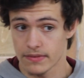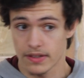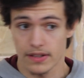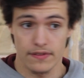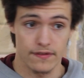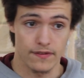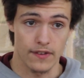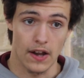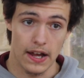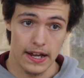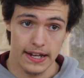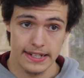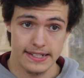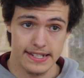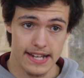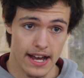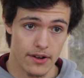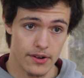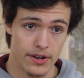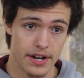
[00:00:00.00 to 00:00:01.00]
flying
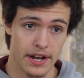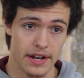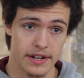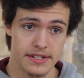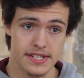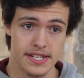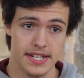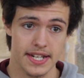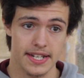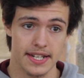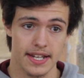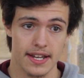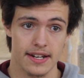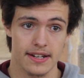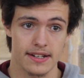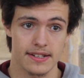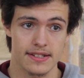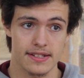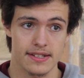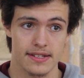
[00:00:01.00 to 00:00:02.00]
down and hunting,
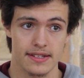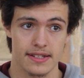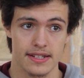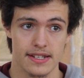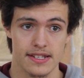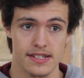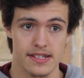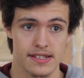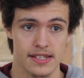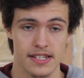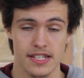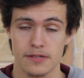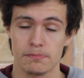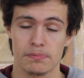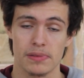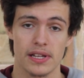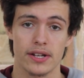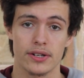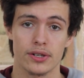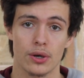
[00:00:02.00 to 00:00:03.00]
and these
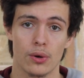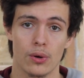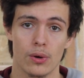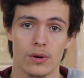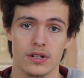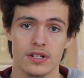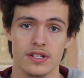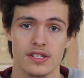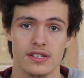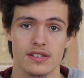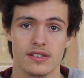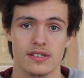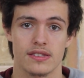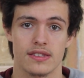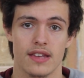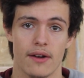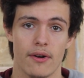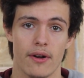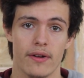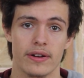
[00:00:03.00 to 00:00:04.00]
bloodhawks,
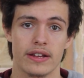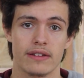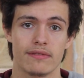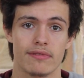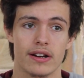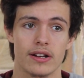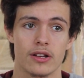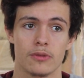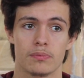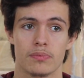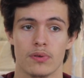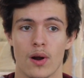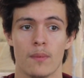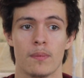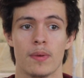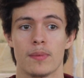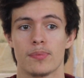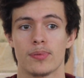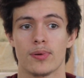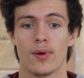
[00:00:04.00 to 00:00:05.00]
their only real
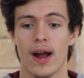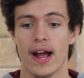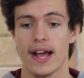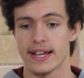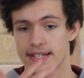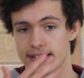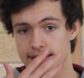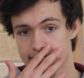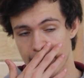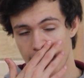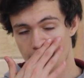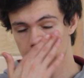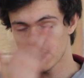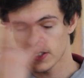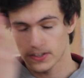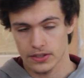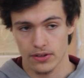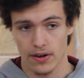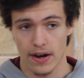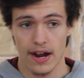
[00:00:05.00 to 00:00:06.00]
proper prey is down
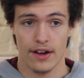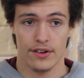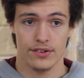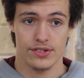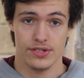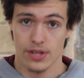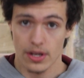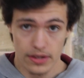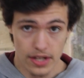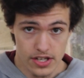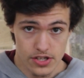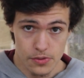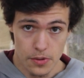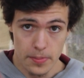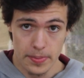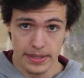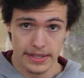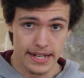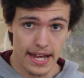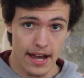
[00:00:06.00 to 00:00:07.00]
on the ground, so they're
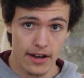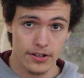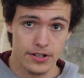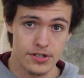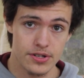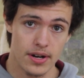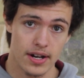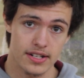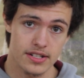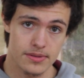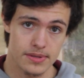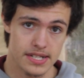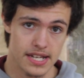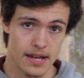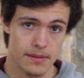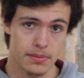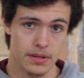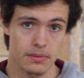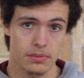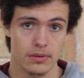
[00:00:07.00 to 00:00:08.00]
swooping down and trying to
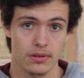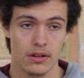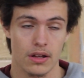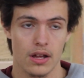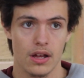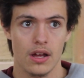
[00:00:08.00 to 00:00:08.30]
attack people.